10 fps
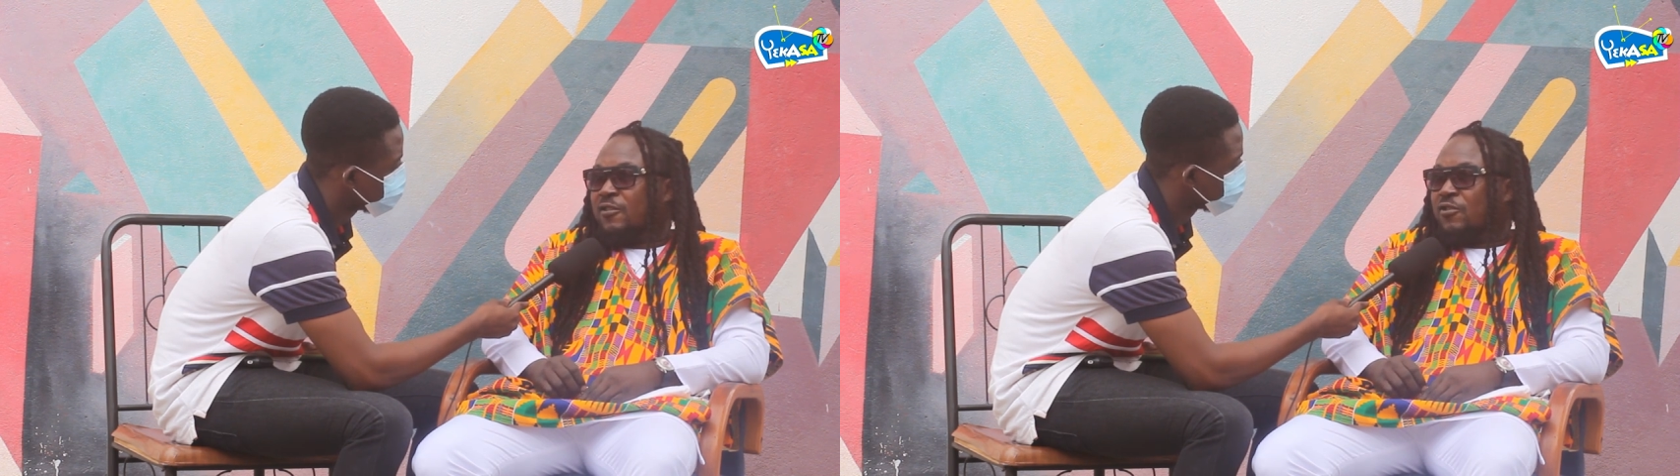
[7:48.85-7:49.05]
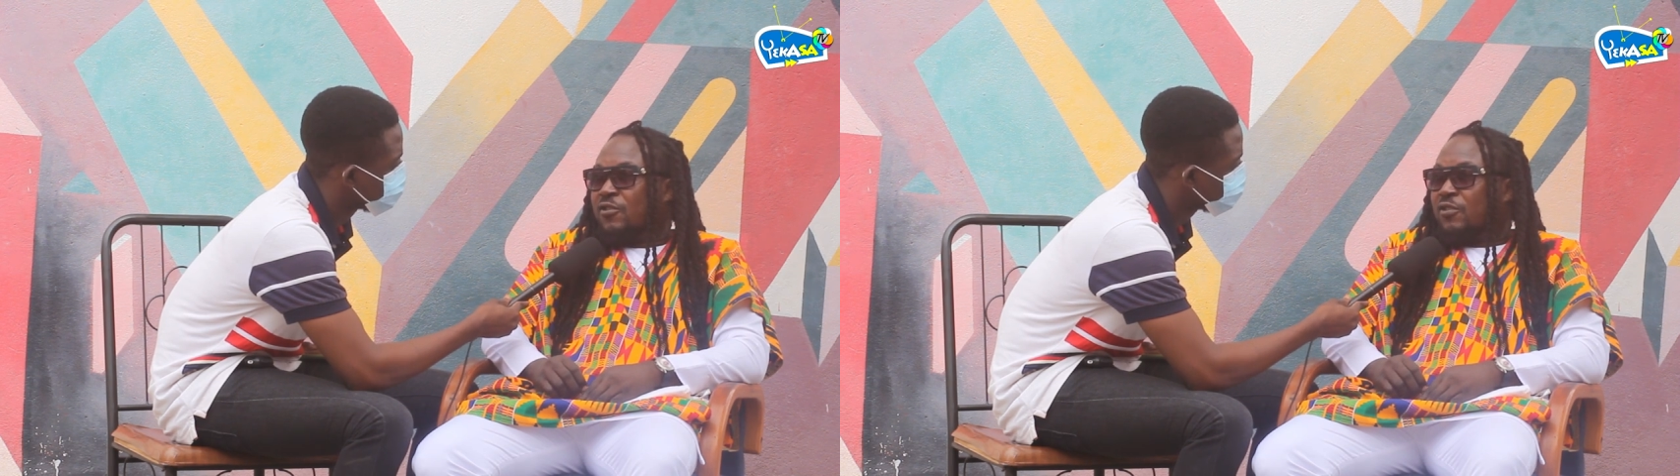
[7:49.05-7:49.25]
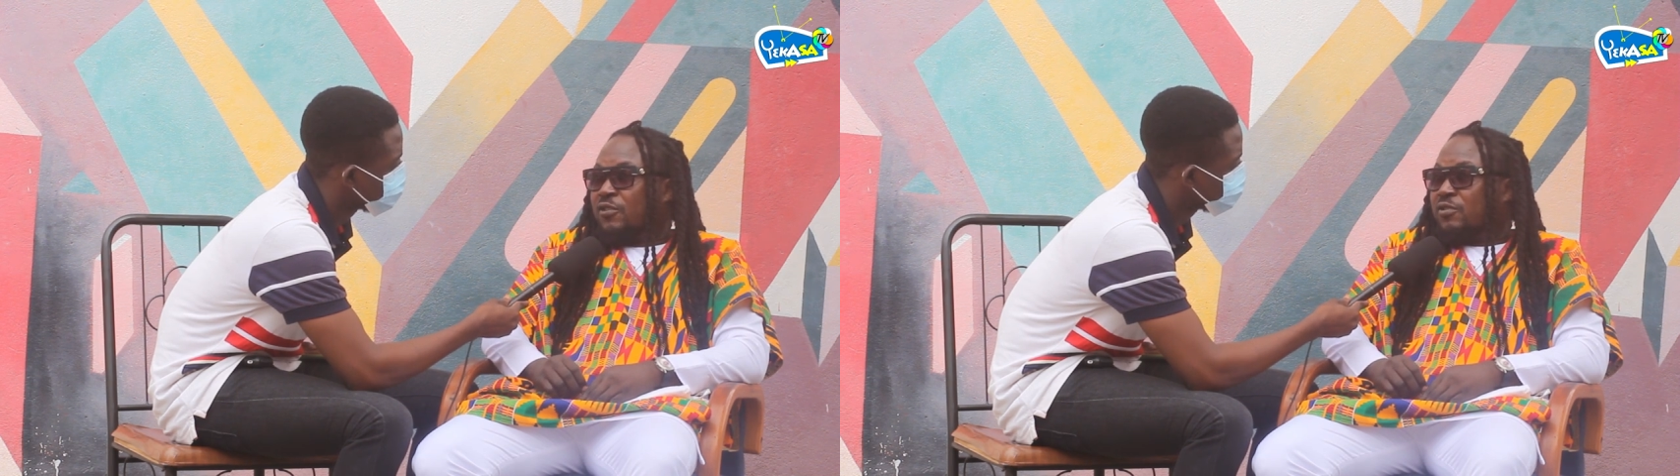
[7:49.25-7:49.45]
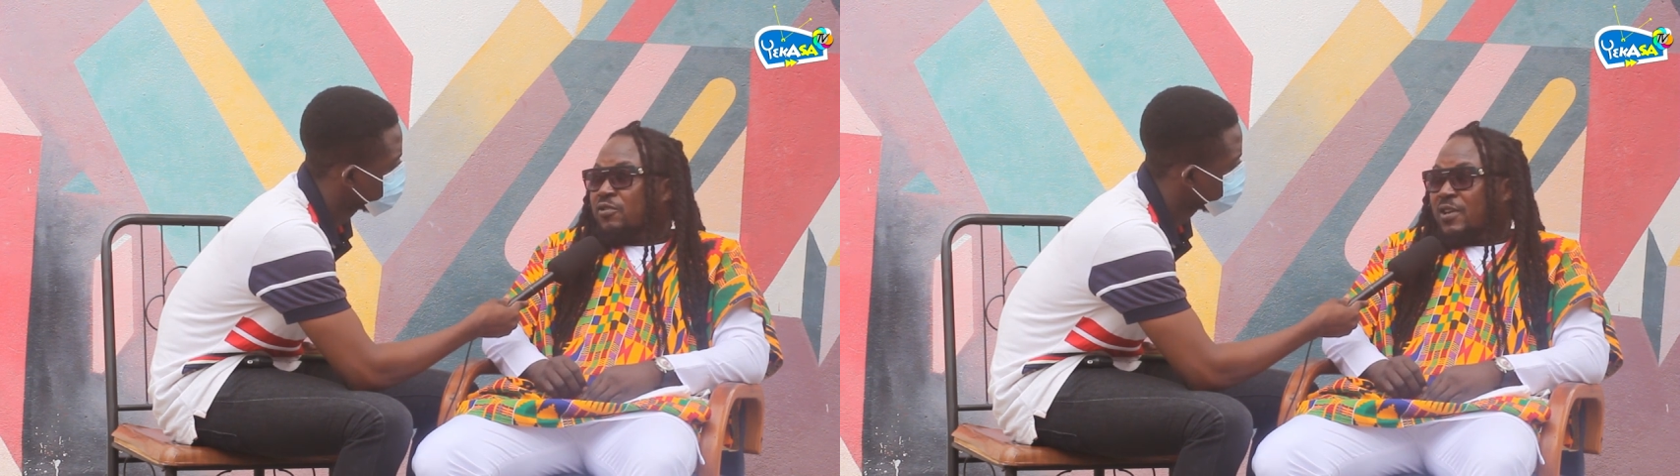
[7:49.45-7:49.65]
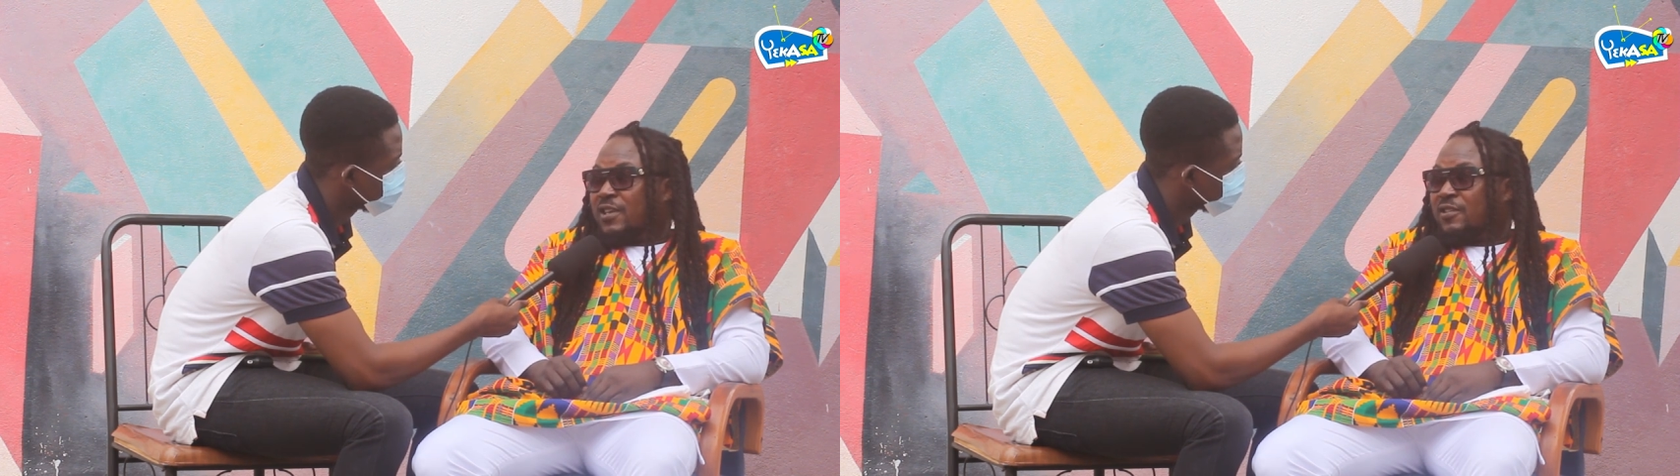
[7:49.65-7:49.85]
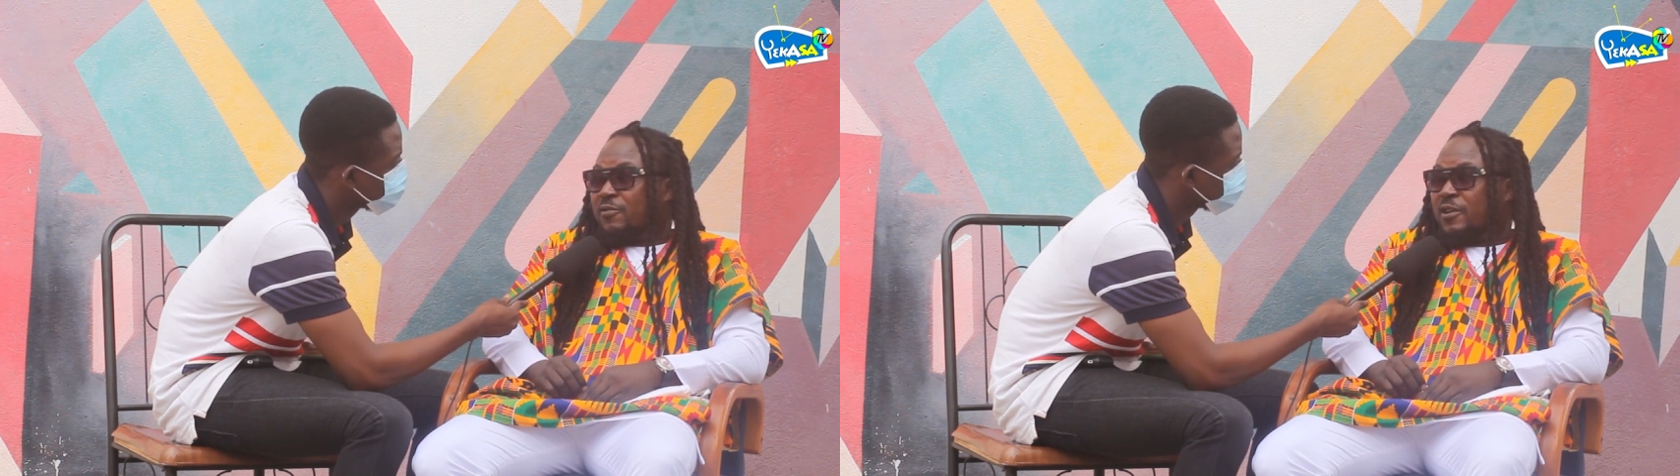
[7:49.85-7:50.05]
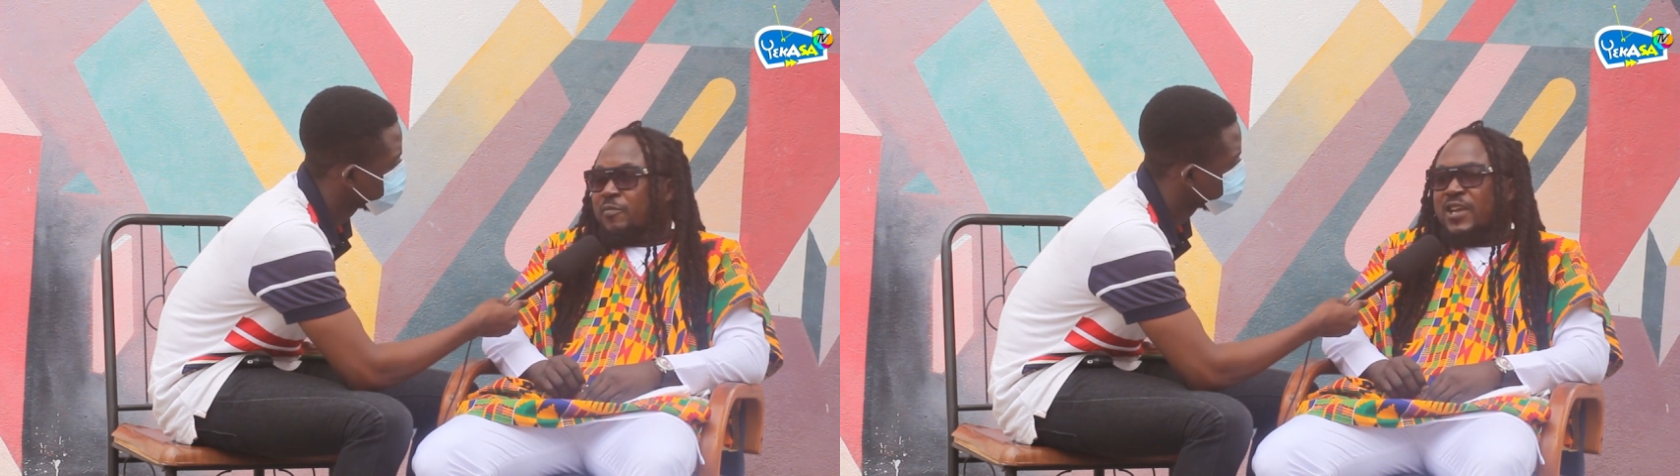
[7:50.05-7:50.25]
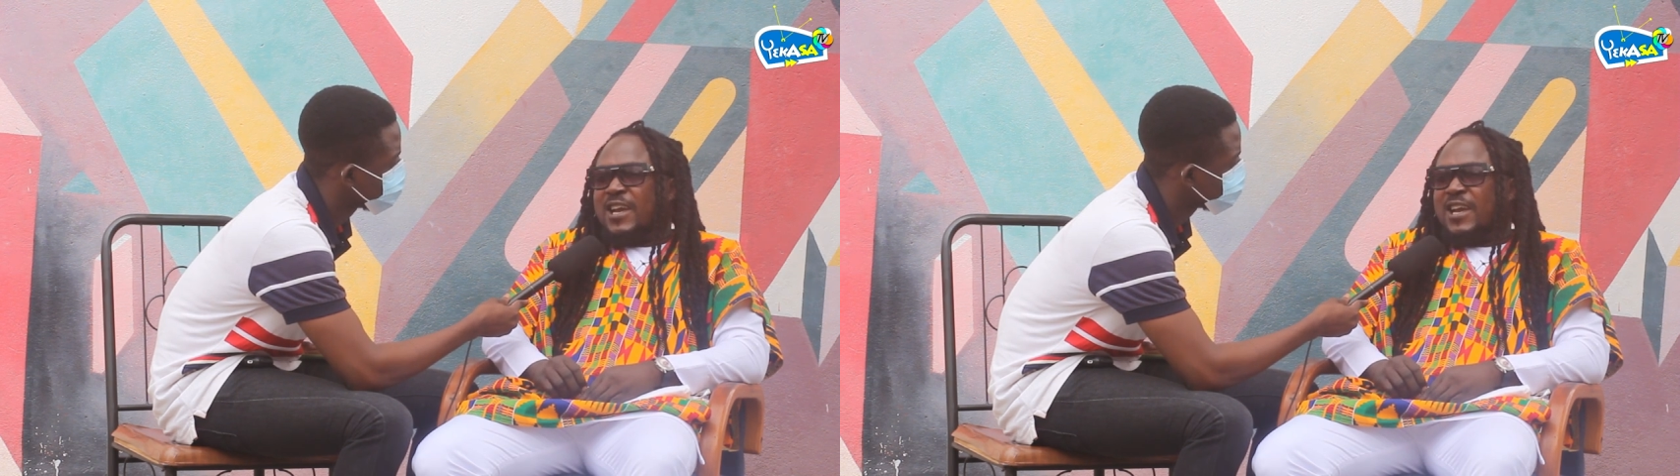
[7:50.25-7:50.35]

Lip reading: You understand what I mean? And they are